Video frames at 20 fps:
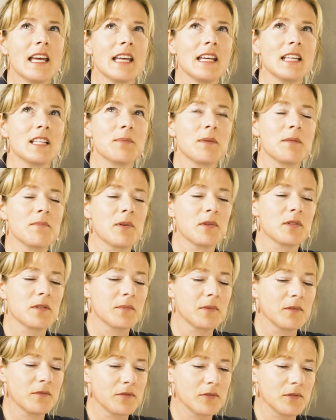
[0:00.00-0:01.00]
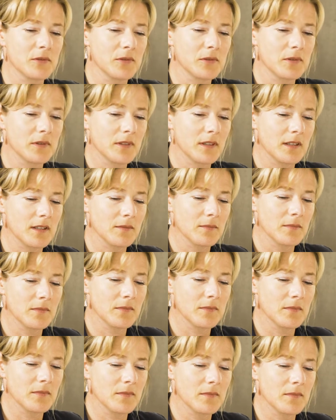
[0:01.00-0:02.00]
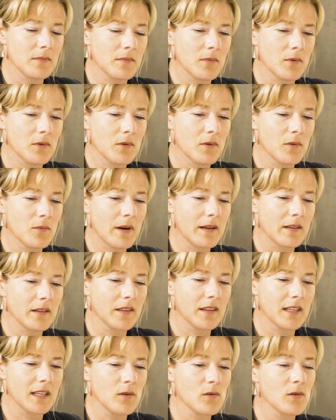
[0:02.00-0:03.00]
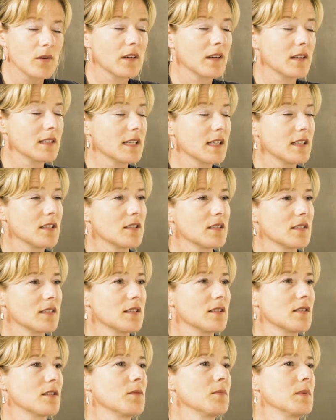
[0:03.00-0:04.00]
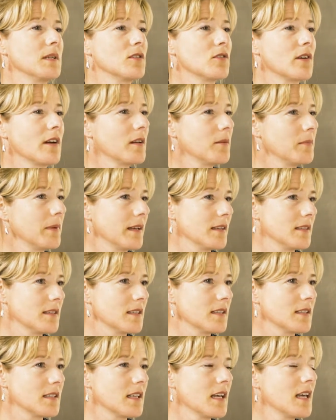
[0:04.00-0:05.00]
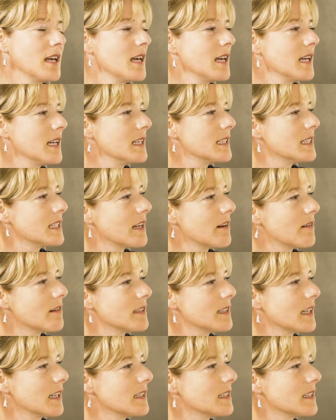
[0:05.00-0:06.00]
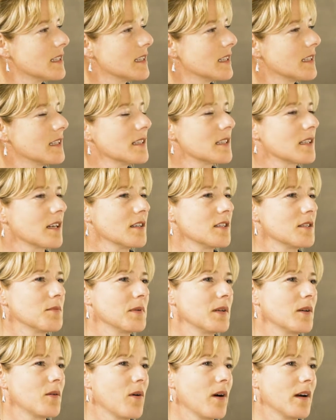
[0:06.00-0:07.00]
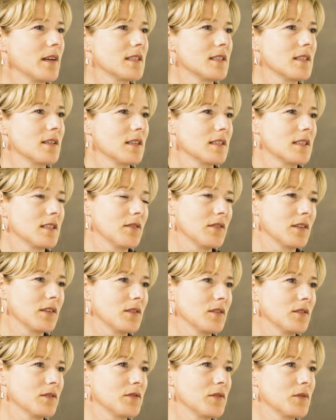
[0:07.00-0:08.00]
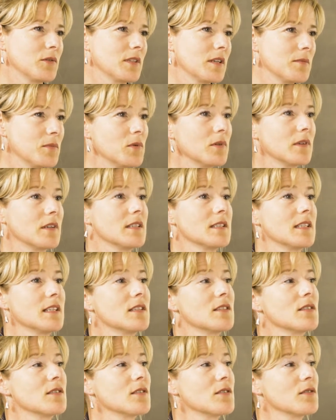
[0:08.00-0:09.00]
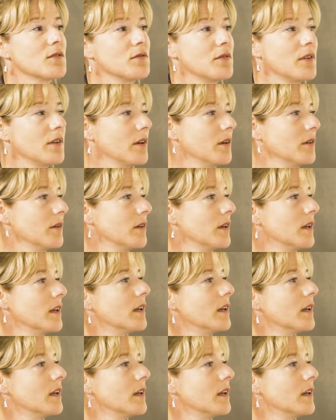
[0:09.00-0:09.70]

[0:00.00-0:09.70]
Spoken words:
it's been possible for more wealthy organisations to be trailblazers? Is there a sense that it's going to be quite difficult for some organisations to follow